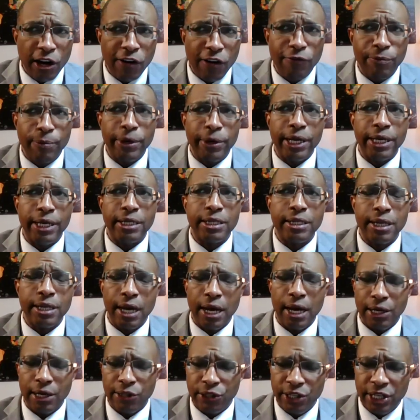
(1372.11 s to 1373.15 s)
government
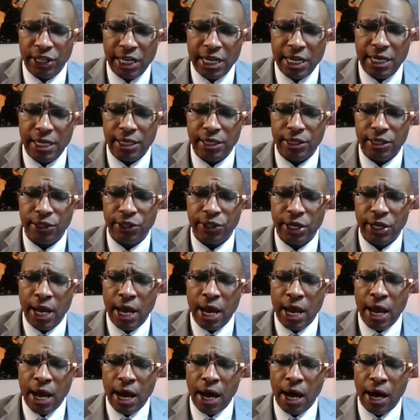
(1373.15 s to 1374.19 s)
sees
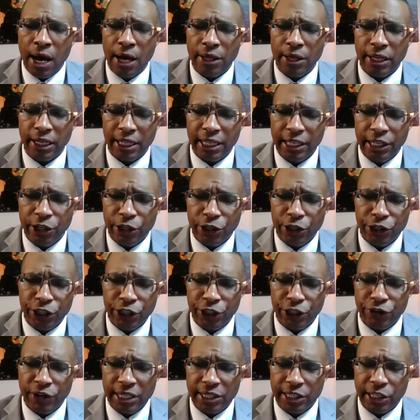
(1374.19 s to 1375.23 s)
the clean
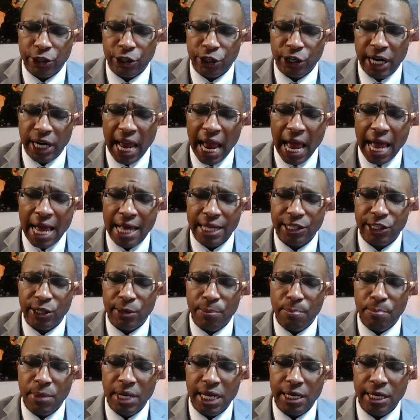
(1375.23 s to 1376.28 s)
energy transition as
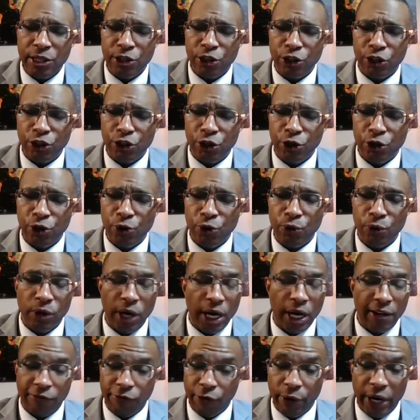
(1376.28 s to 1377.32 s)
a means to
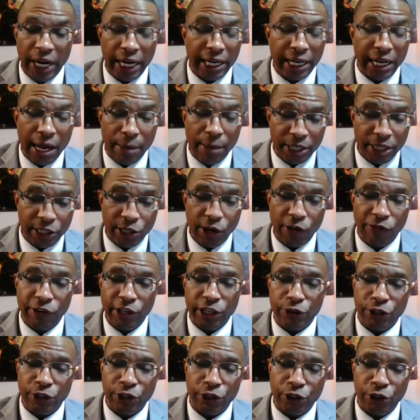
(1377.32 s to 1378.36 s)
for economic
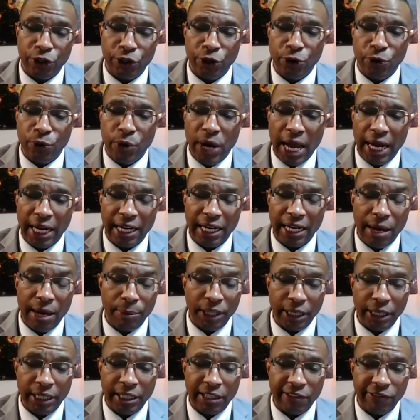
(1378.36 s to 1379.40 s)
self-interest to
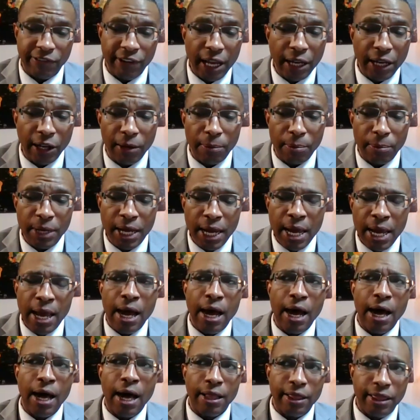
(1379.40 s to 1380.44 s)
economically develop,
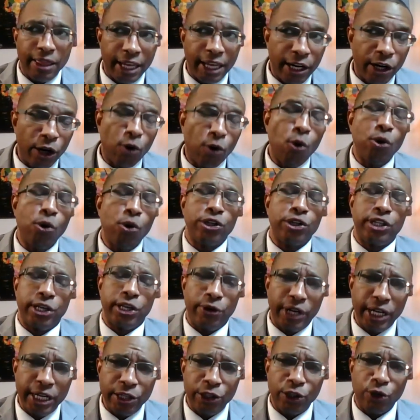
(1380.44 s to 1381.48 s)
then of course
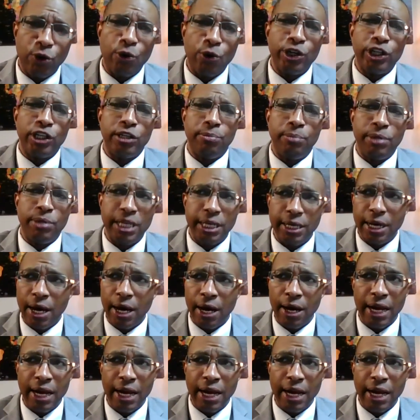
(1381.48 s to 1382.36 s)
there is going to be